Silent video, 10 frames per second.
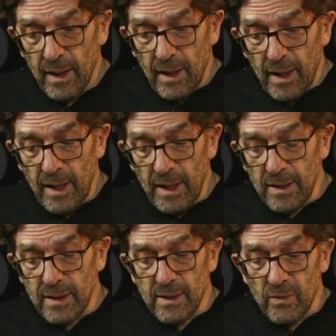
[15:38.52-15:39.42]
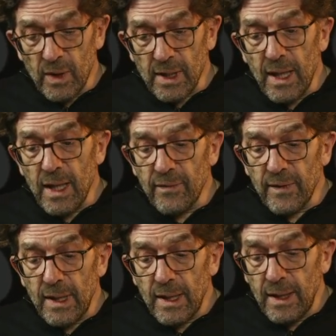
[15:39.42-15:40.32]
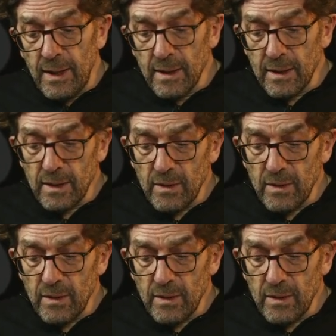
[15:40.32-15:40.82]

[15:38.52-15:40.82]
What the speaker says: And what I have here,